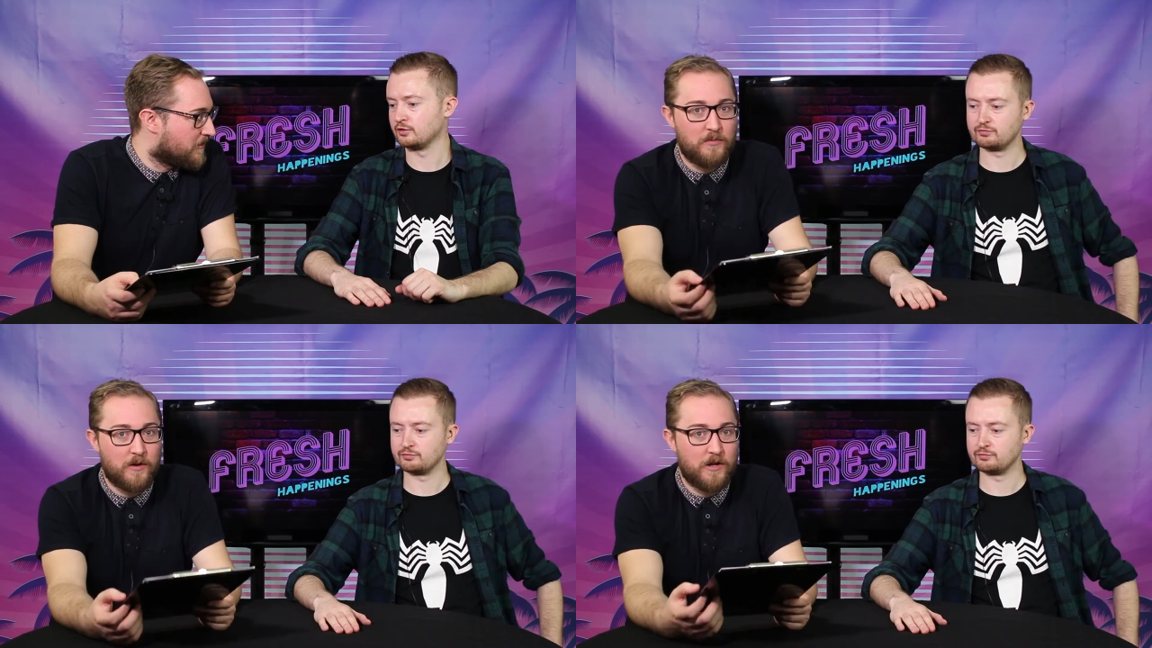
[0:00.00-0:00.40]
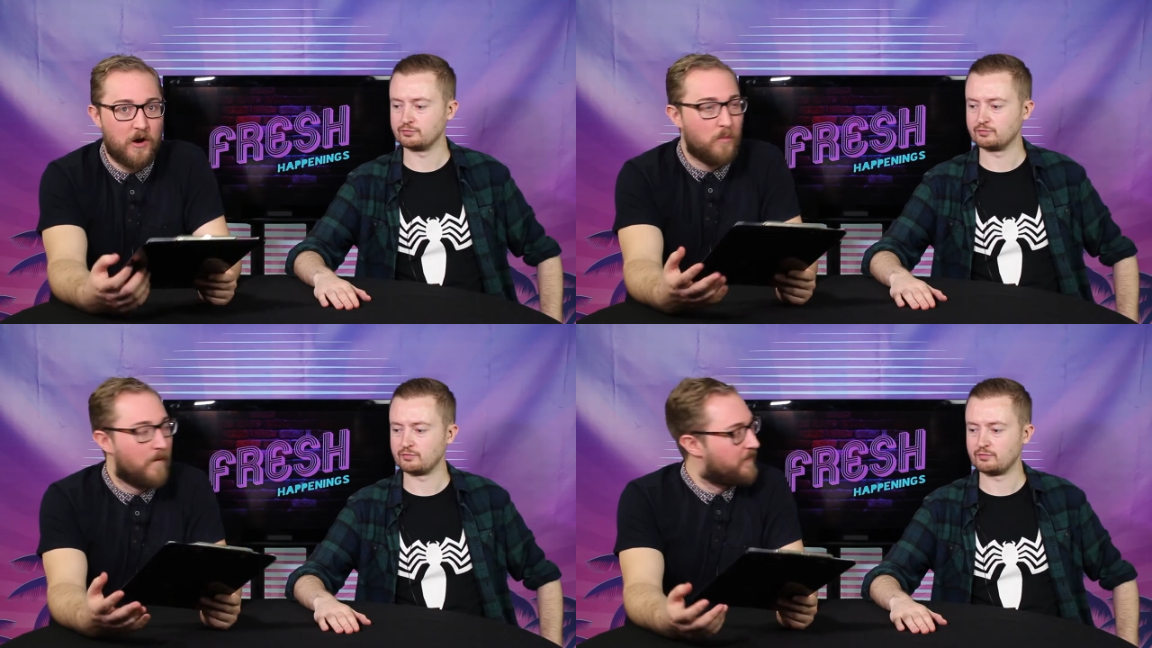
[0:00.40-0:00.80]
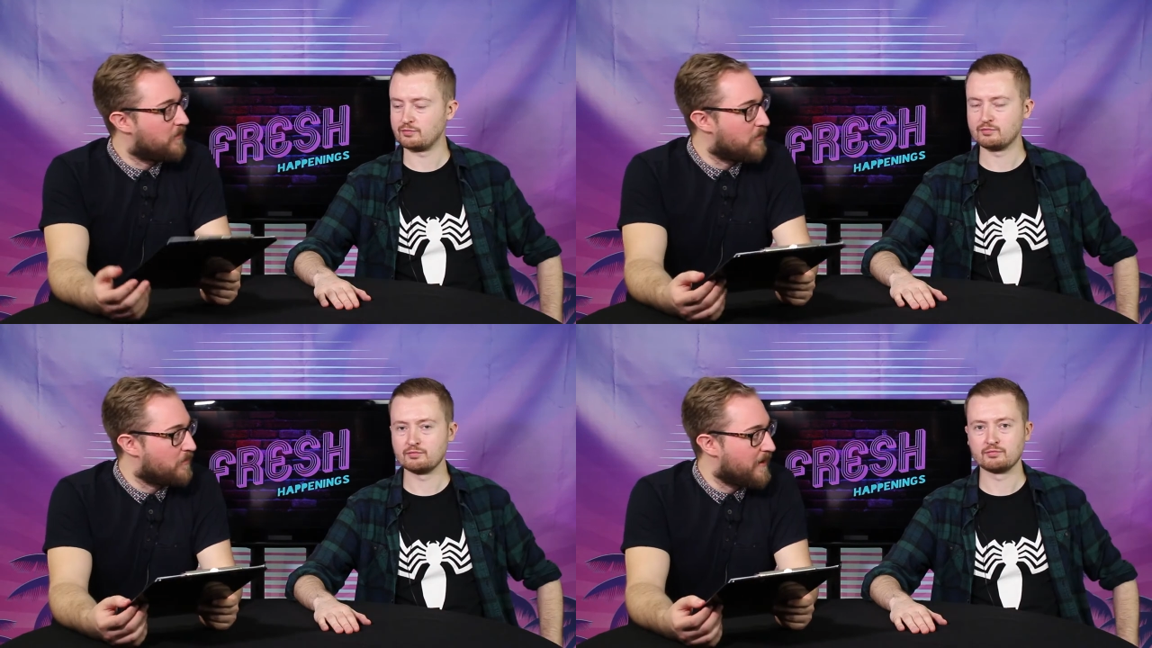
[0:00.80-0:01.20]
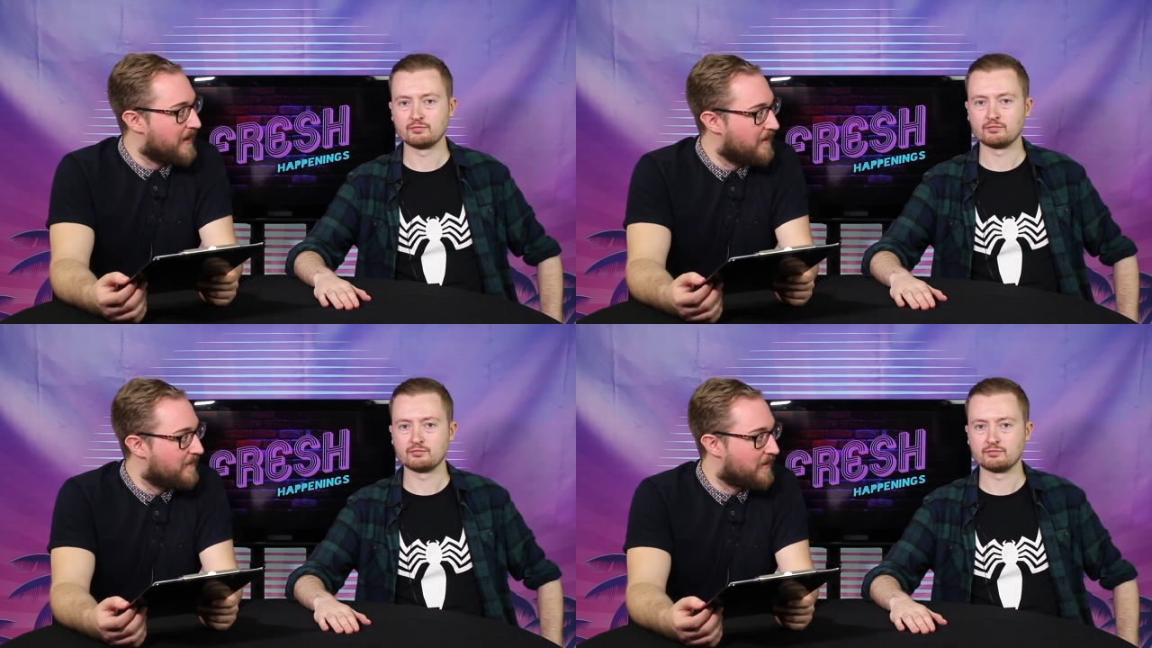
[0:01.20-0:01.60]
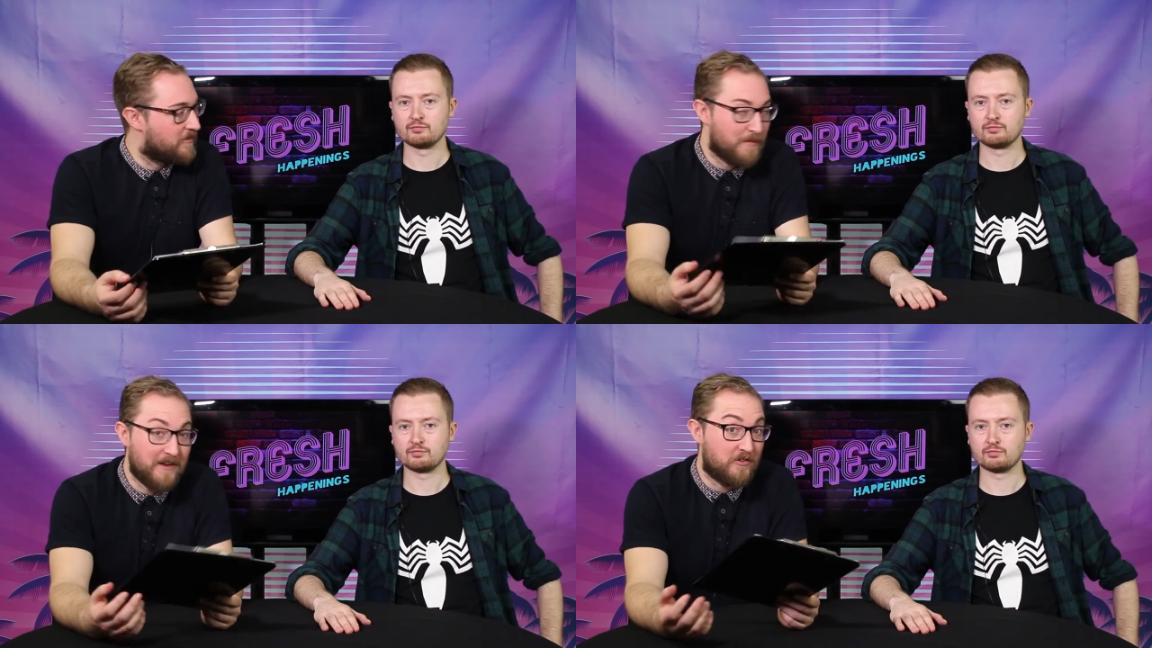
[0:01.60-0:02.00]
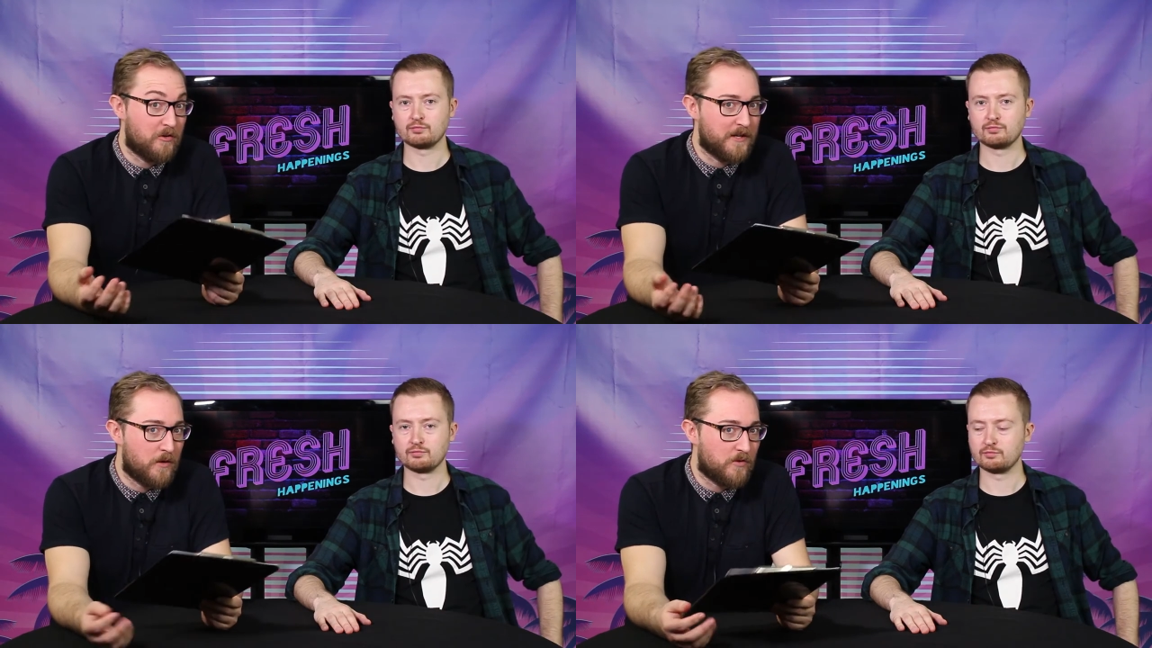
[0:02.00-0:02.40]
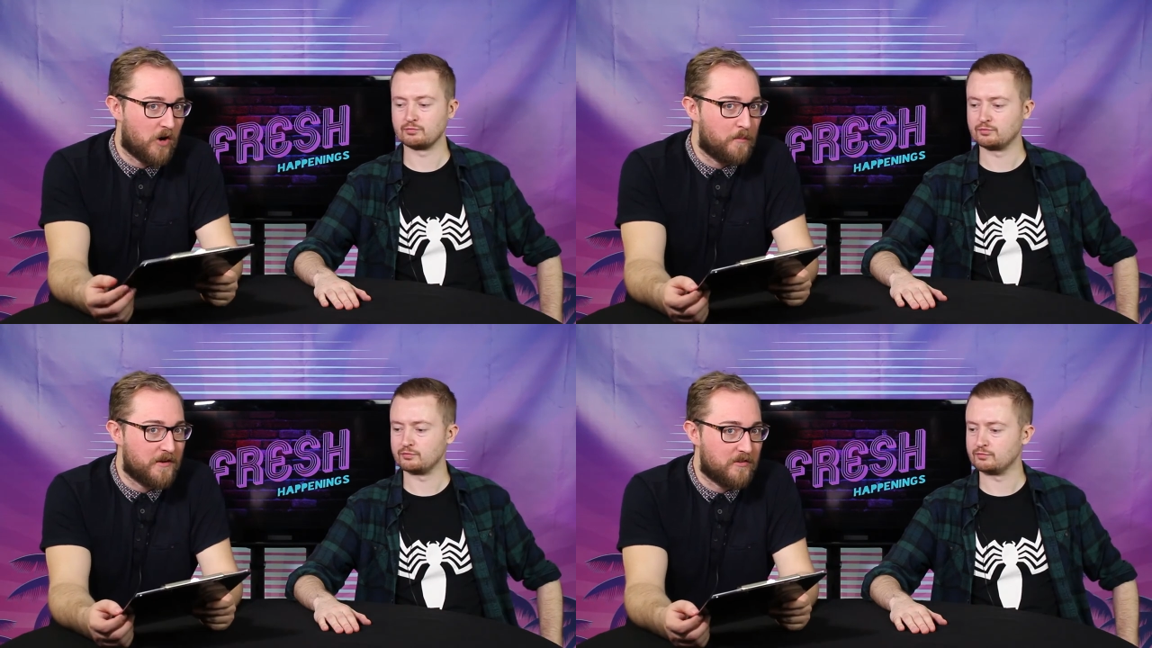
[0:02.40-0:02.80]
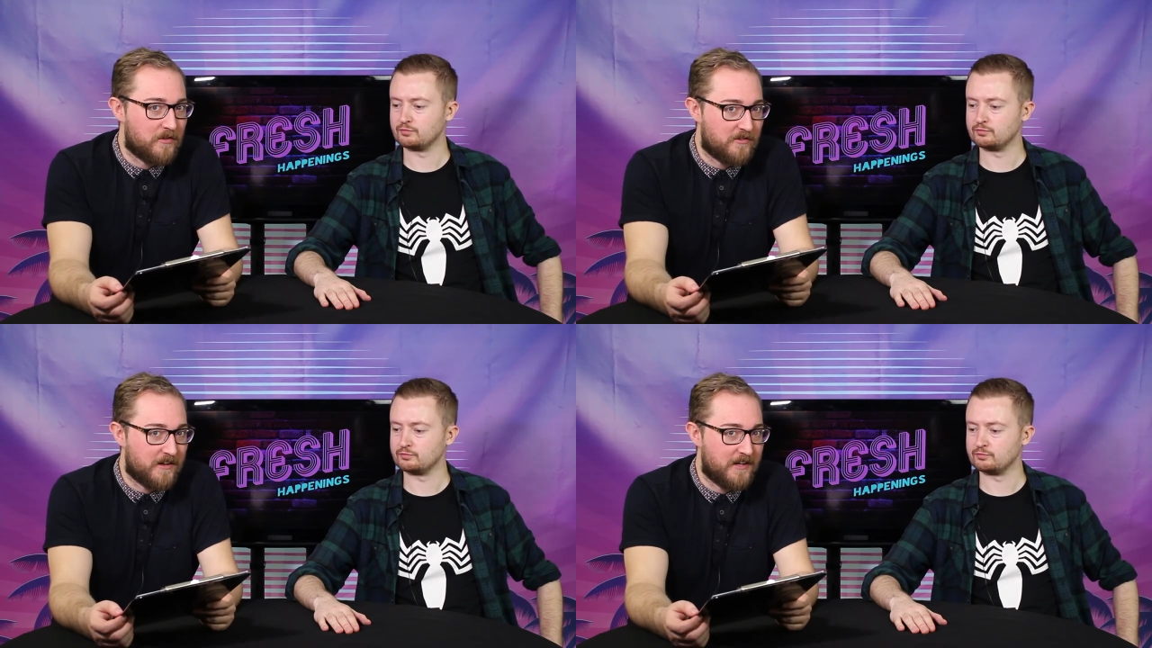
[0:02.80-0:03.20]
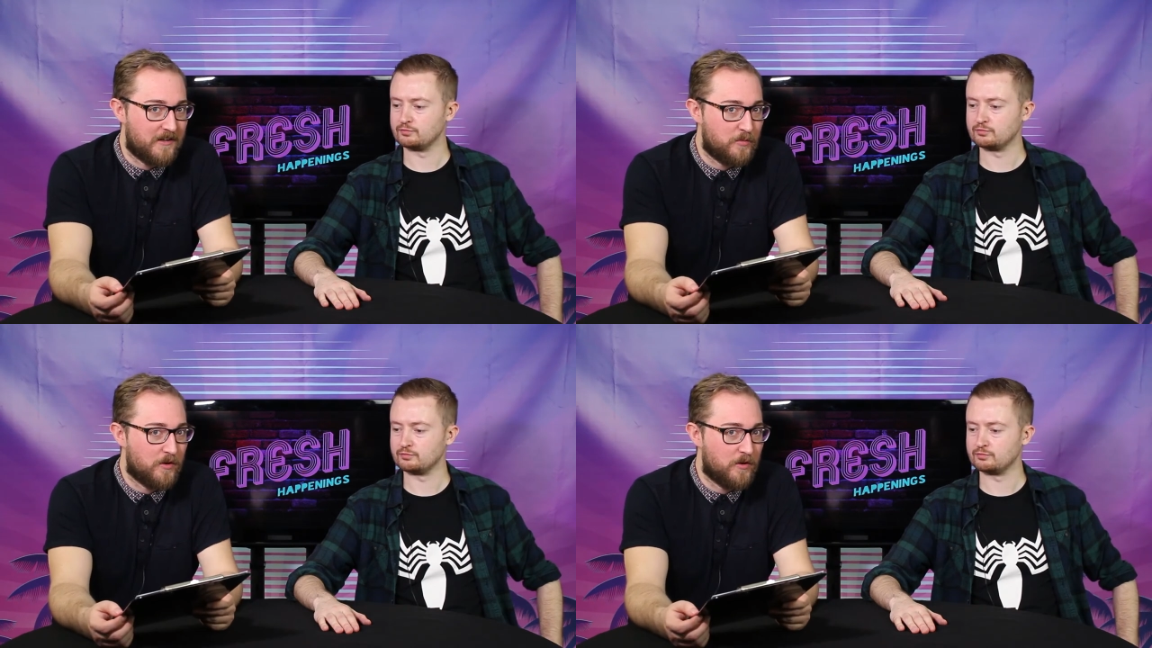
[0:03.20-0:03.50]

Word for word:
Speaker 1: We're going to go one, two, three. Then to make sure we don't copy each other's ideas,